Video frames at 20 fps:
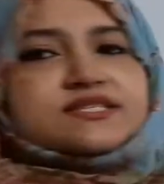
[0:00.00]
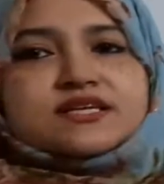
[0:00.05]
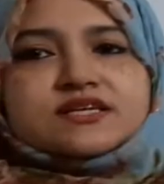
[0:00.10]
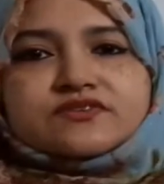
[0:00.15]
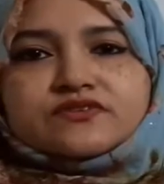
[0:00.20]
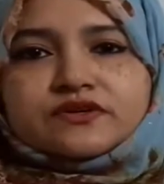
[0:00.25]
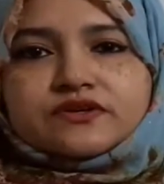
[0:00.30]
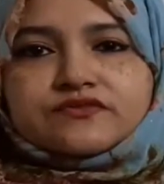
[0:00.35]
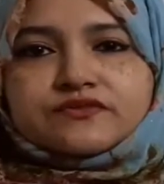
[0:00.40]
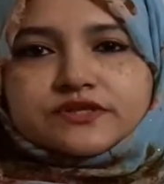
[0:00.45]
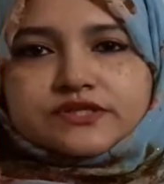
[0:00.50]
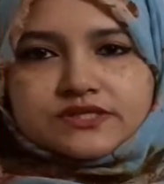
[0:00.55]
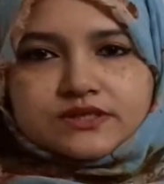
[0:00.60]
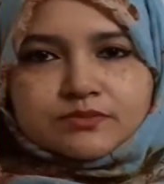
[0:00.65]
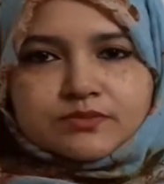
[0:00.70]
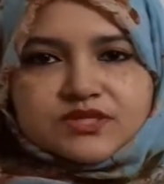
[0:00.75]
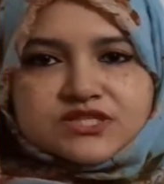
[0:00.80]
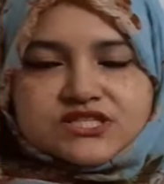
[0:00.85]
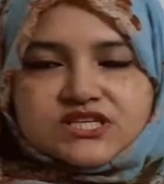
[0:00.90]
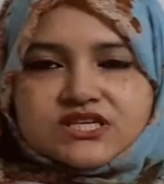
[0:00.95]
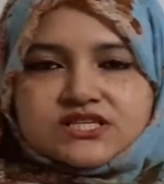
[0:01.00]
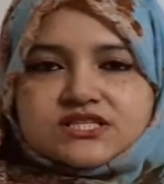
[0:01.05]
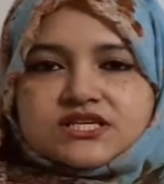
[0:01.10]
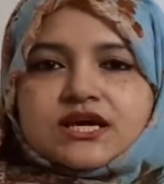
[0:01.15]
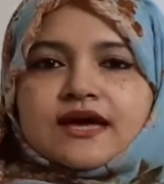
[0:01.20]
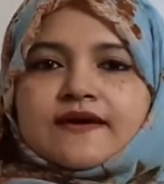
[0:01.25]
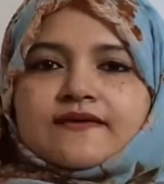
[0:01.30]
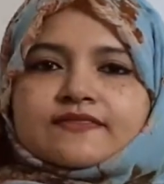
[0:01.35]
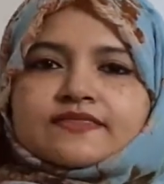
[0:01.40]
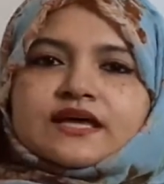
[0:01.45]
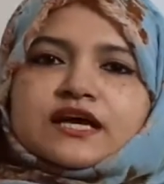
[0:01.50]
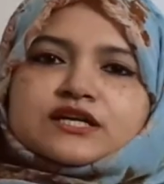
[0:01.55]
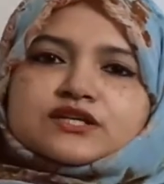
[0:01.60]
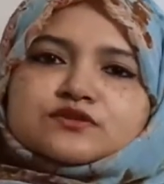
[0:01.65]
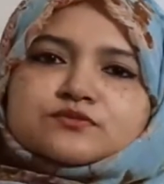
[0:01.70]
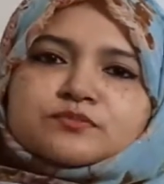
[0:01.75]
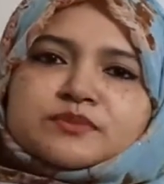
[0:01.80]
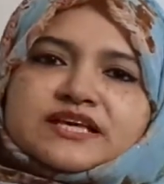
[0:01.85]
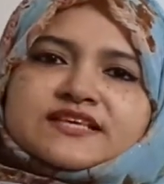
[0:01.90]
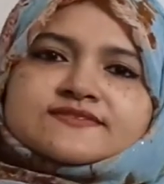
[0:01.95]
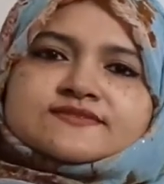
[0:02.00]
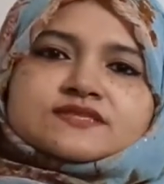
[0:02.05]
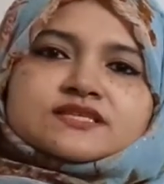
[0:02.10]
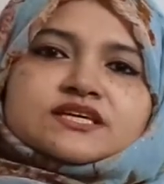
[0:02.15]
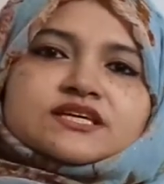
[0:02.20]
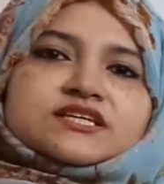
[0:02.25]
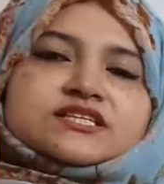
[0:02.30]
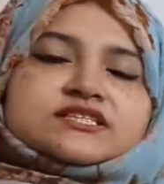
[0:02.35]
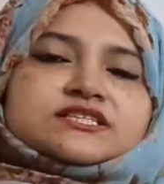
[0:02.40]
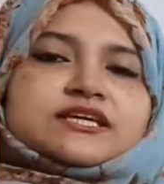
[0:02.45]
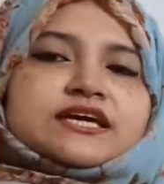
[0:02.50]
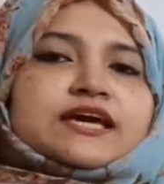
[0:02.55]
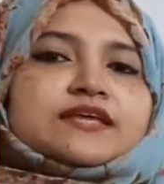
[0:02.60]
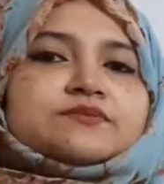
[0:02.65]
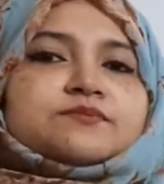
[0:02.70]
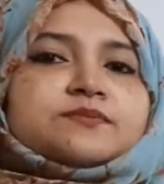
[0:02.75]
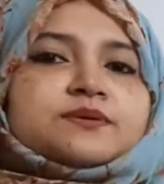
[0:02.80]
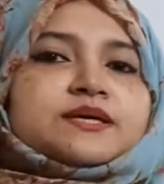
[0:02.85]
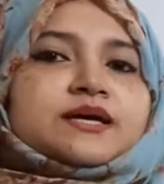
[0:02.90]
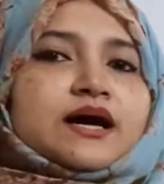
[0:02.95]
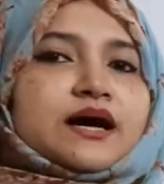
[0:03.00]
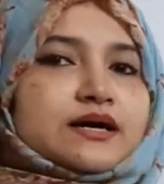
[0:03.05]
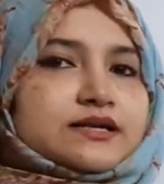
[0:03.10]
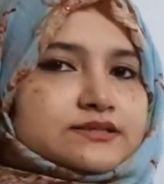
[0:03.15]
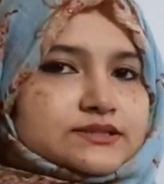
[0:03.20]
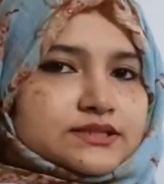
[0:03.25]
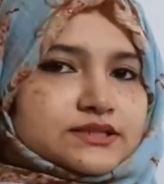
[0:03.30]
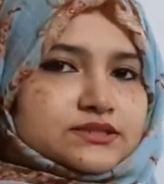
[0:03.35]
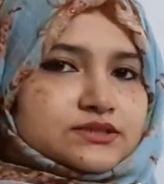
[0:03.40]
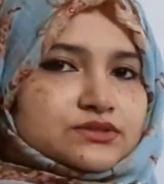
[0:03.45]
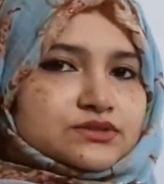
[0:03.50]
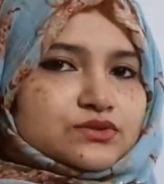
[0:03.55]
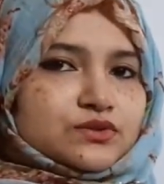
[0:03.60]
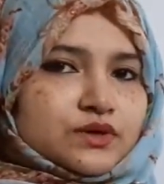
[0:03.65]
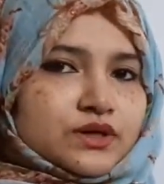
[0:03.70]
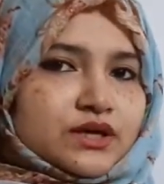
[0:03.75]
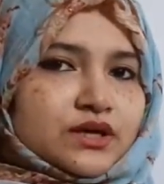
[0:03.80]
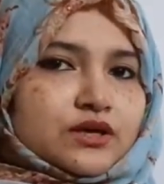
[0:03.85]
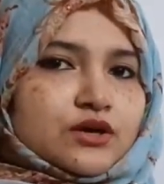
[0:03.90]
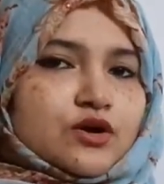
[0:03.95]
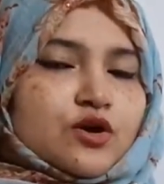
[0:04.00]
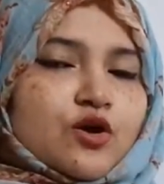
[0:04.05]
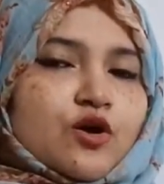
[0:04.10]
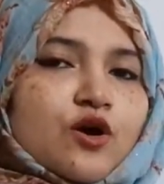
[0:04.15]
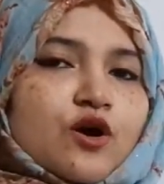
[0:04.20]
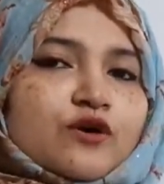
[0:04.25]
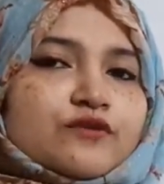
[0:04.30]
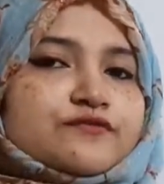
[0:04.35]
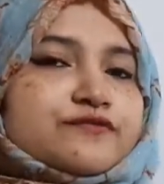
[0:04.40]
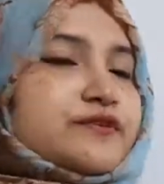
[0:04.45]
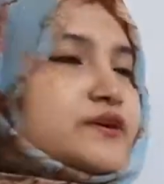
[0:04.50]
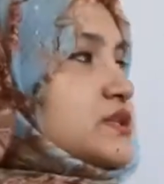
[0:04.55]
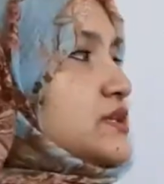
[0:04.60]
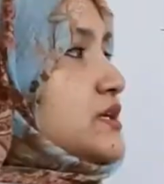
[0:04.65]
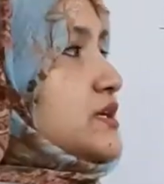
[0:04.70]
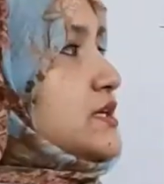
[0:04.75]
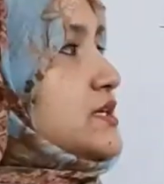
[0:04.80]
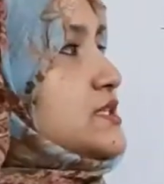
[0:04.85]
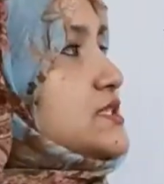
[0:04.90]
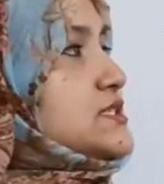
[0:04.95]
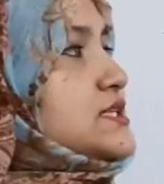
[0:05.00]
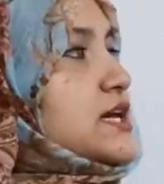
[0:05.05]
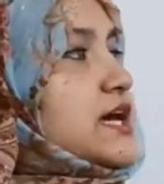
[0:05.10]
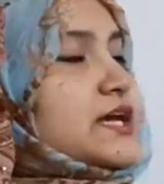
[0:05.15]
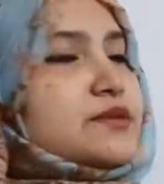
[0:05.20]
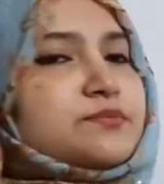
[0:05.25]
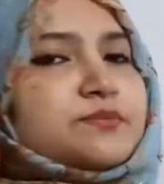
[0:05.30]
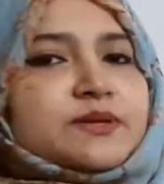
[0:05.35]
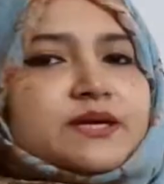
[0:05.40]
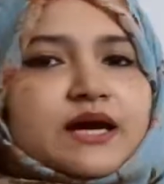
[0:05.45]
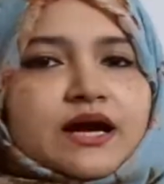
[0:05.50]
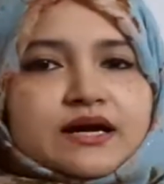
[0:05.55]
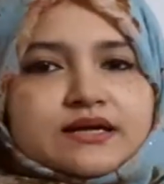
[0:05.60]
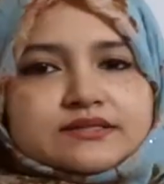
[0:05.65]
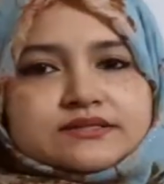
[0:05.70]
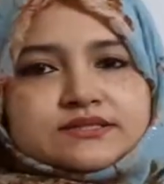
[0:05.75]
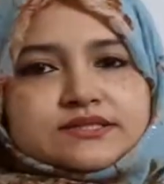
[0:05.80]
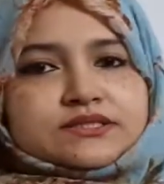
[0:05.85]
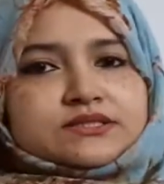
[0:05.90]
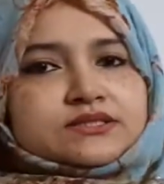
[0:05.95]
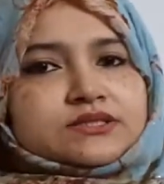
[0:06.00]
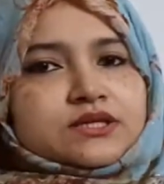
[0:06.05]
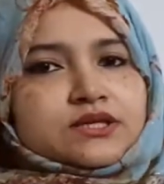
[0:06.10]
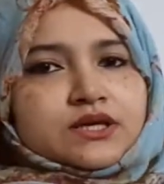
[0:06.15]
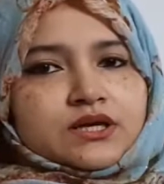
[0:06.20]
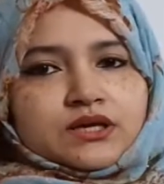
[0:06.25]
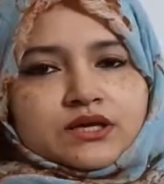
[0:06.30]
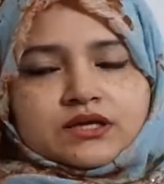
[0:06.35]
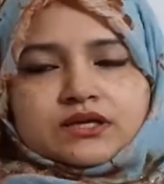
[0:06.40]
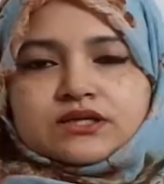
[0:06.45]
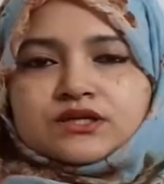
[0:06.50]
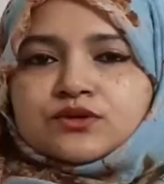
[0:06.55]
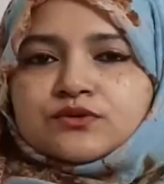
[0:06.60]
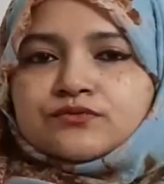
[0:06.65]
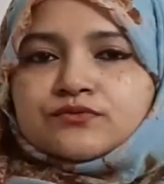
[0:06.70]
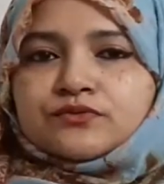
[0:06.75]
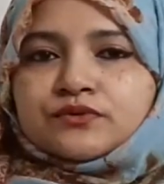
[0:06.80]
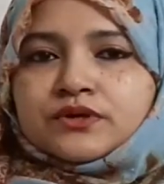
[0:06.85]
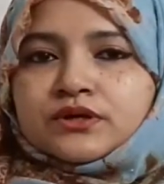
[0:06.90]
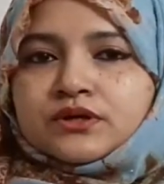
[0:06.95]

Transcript: a reversible change. That means it can be undone. Okay, often it can be undone if